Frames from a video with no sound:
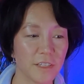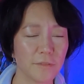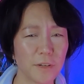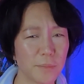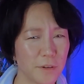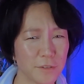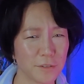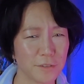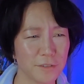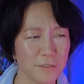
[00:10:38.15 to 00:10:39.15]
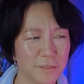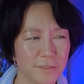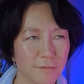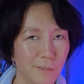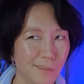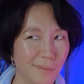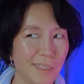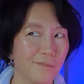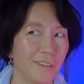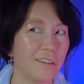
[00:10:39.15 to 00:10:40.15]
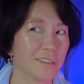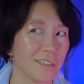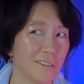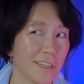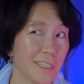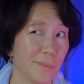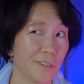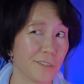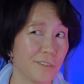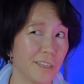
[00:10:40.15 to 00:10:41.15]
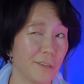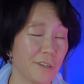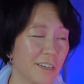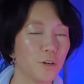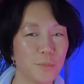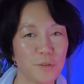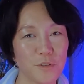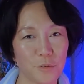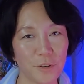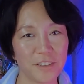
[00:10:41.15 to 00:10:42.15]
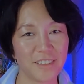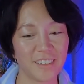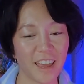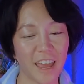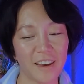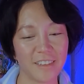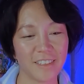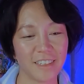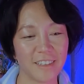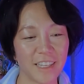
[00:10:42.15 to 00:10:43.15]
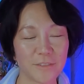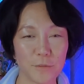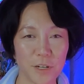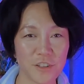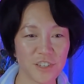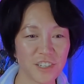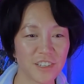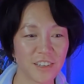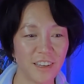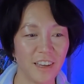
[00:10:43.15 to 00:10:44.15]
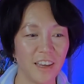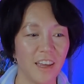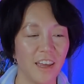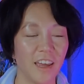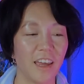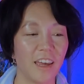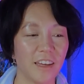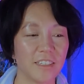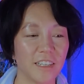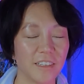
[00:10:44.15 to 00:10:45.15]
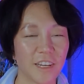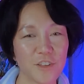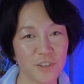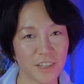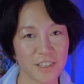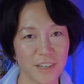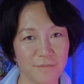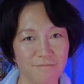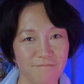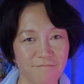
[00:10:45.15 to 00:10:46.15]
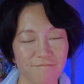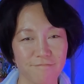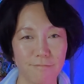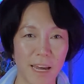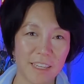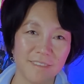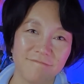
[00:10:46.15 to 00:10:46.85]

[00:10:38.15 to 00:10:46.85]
It's a very personal, well, I mean, vlogs are kind of personal anyway. Hope you enjoyed, and thanks for watching, and I'll catch you next time. Bye.